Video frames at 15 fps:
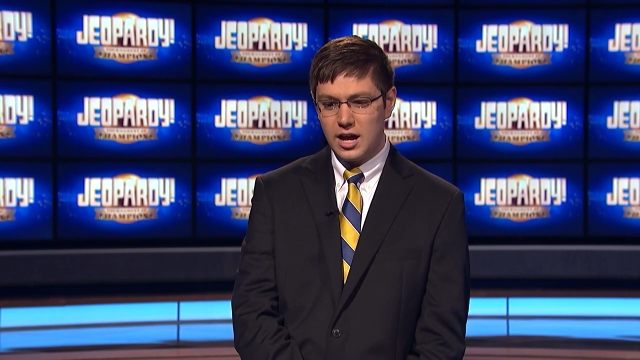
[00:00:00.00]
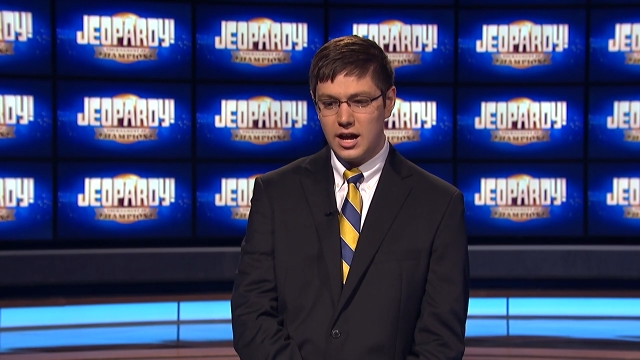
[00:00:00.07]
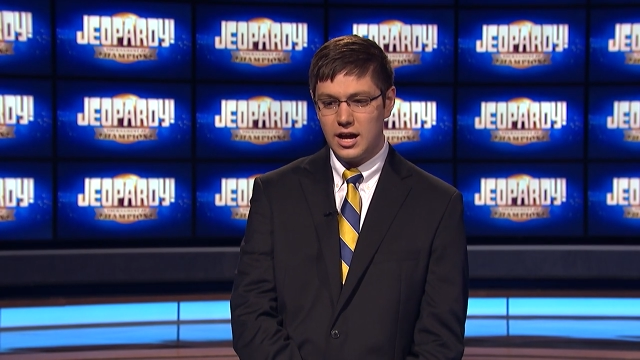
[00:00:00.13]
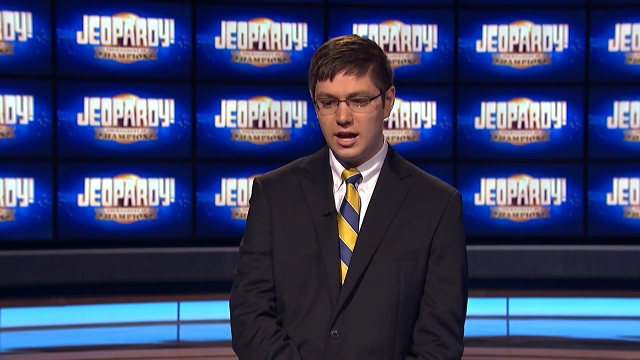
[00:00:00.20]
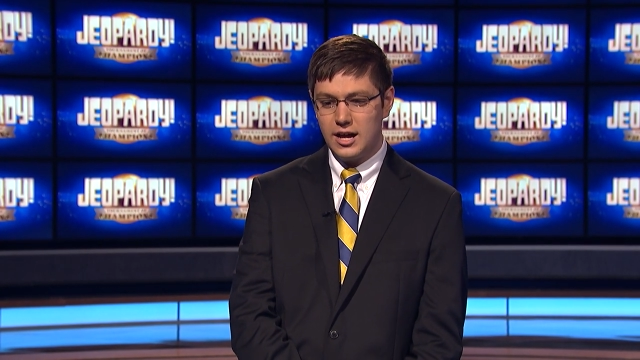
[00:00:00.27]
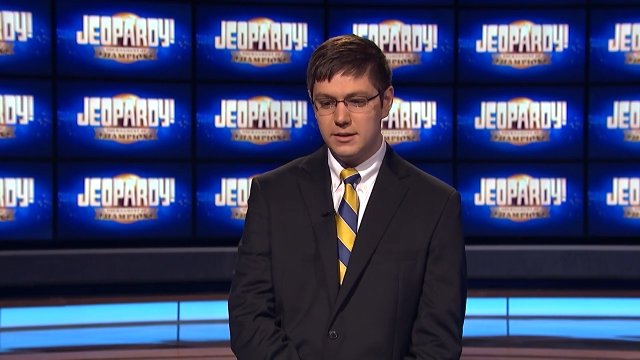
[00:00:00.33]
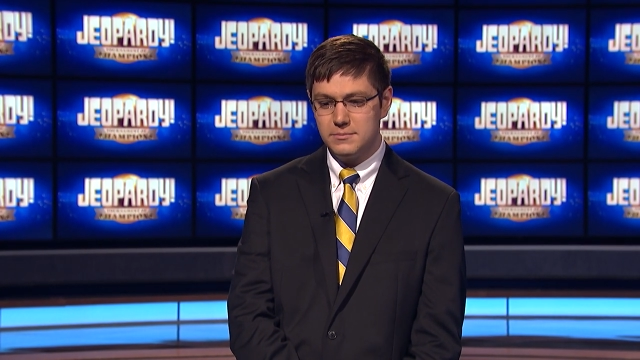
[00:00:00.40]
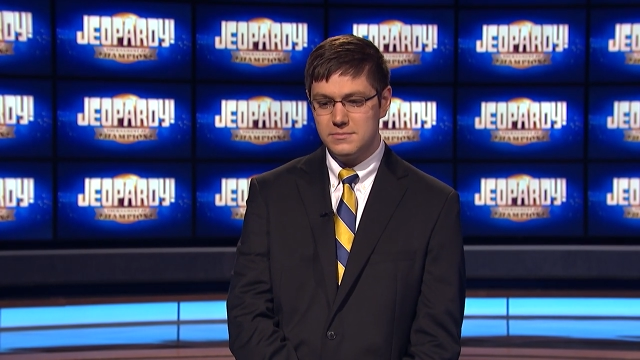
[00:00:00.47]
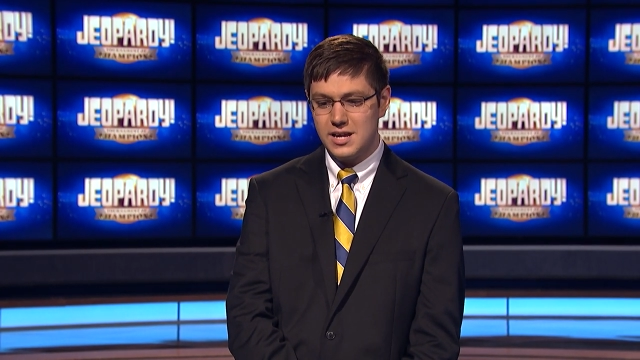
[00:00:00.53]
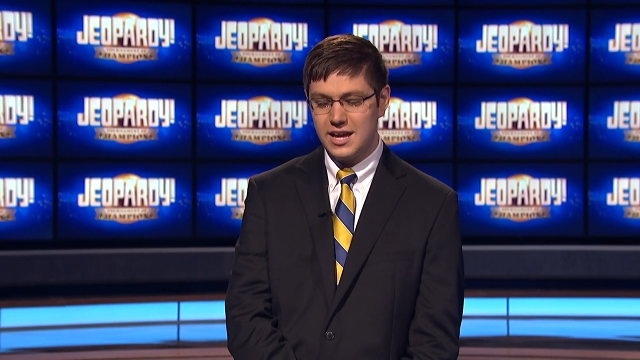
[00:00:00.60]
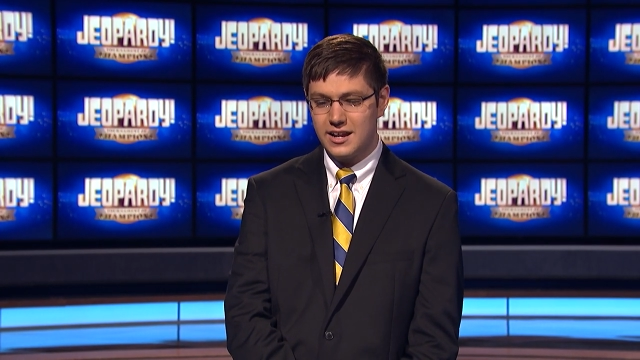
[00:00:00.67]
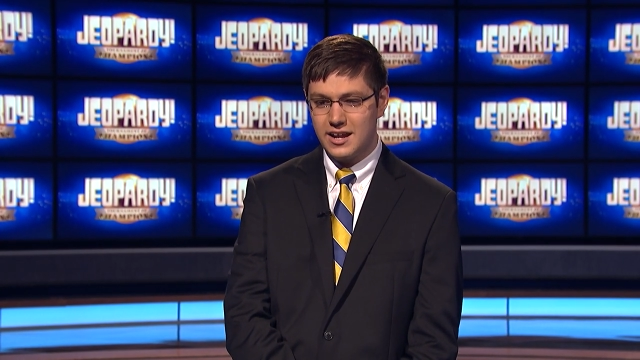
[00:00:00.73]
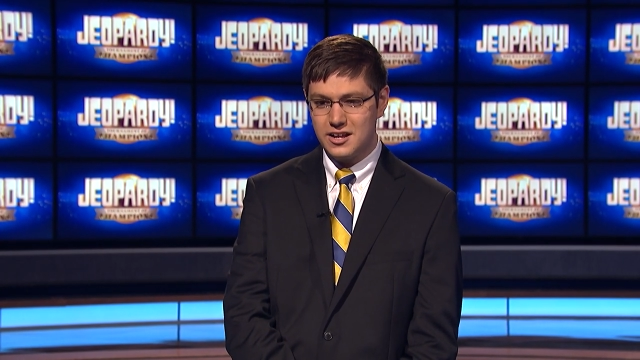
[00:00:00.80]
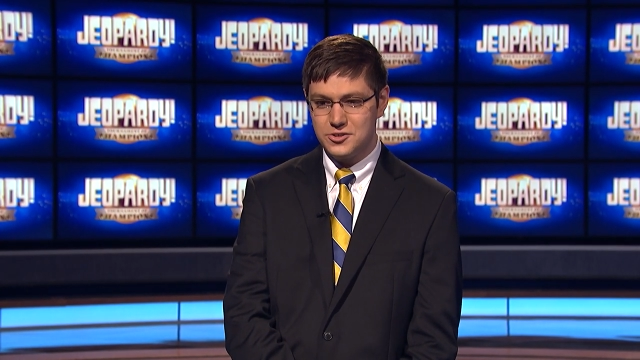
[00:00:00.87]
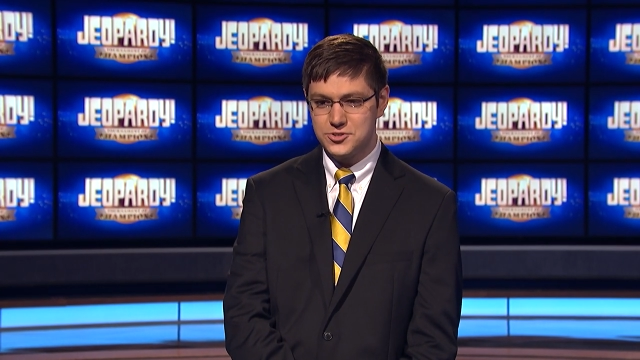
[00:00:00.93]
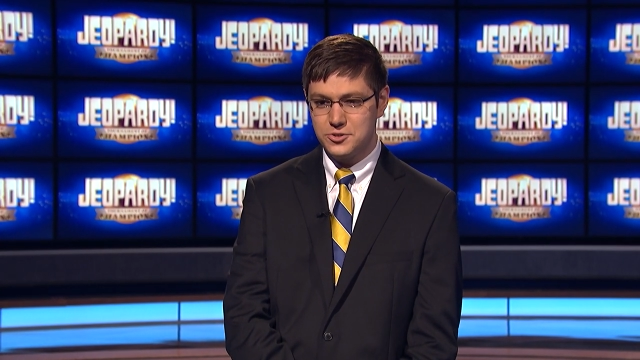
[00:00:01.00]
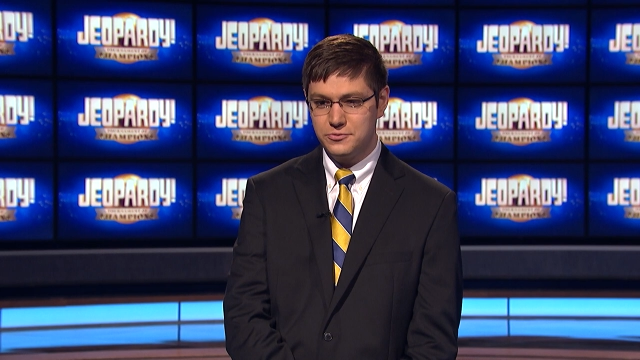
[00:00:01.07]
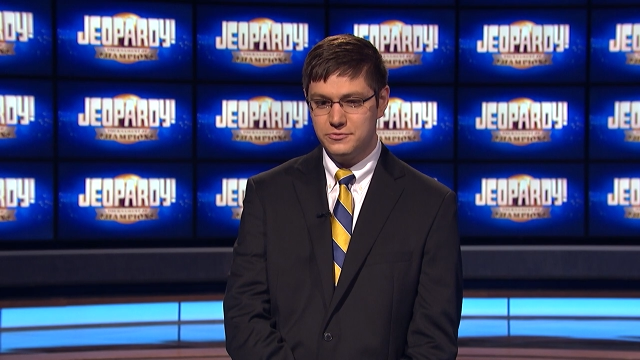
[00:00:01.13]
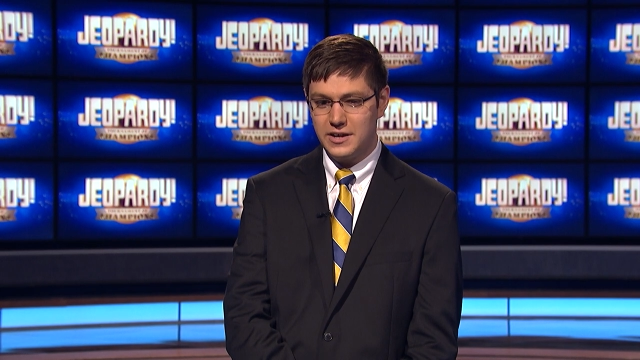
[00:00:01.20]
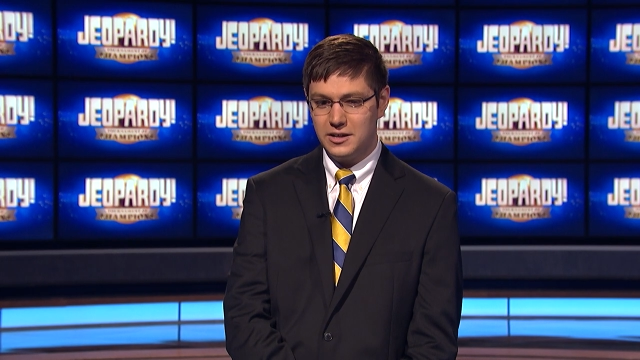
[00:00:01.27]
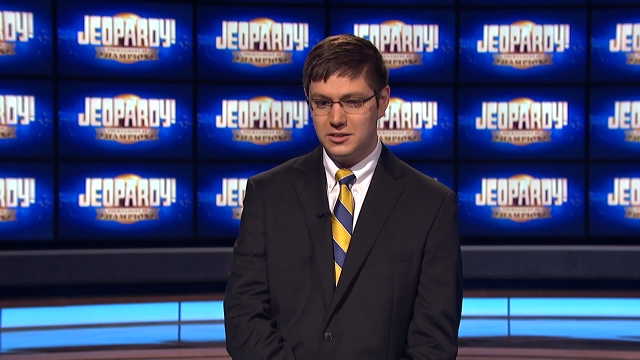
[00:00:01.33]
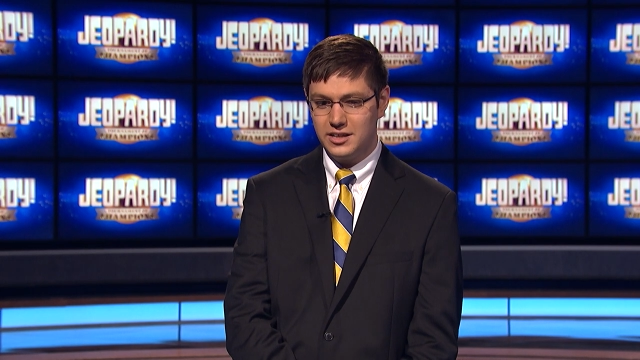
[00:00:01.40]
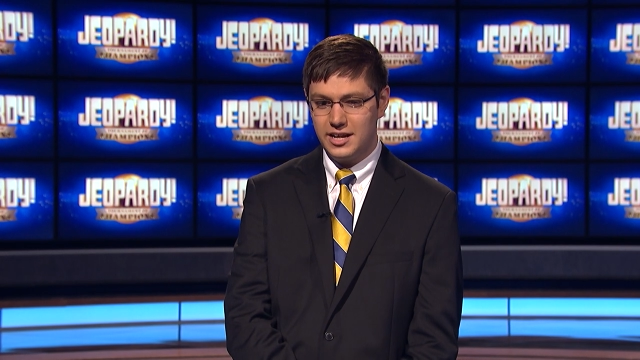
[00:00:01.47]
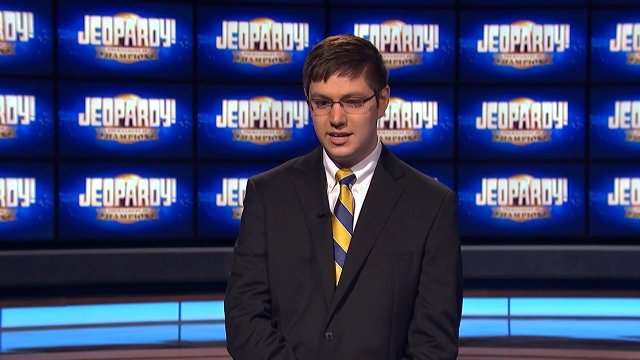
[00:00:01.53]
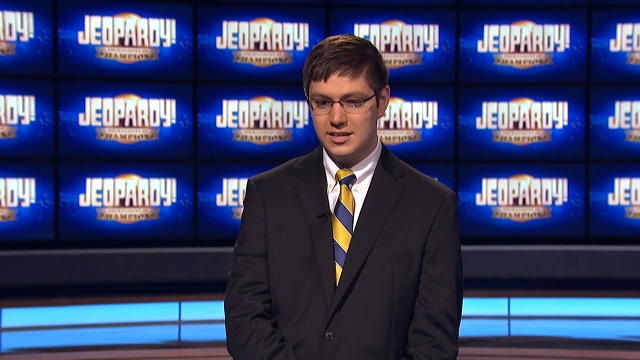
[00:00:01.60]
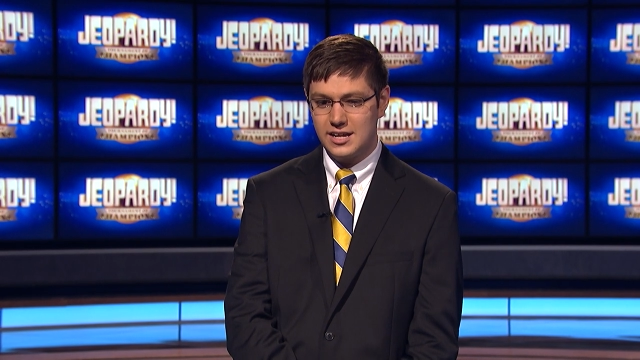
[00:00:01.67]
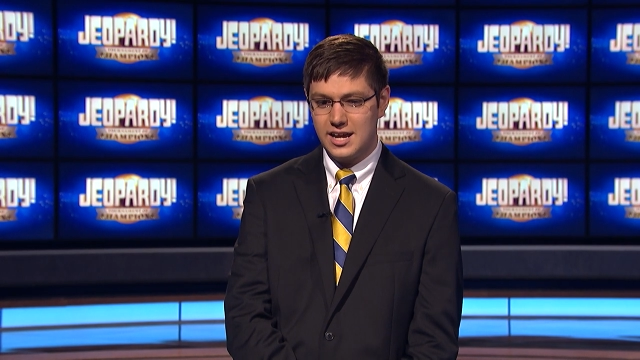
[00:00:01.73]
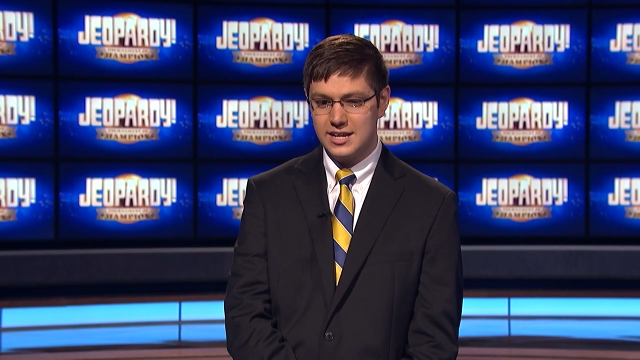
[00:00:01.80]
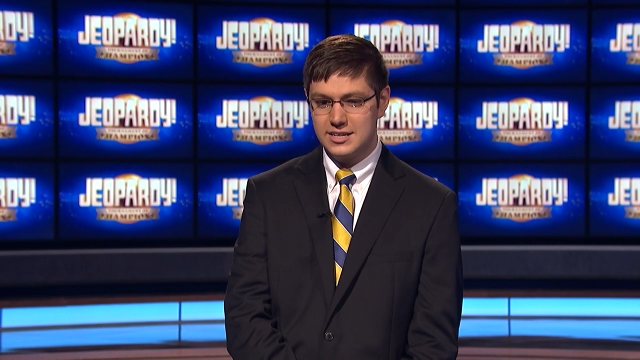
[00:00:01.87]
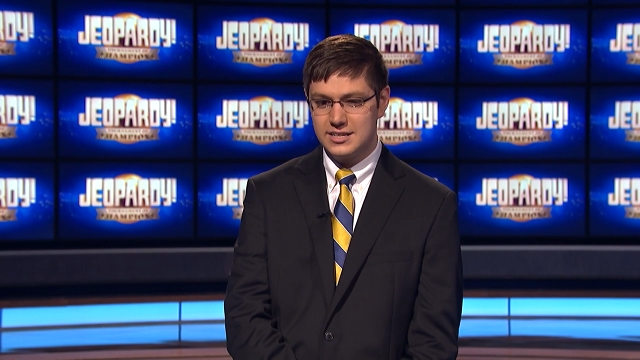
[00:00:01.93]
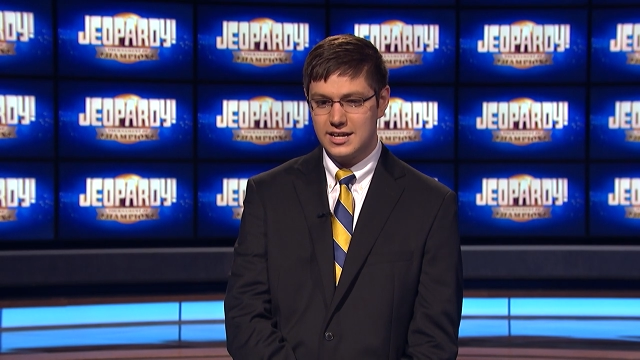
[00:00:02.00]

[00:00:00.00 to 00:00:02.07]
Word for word: Um, and I also felt like I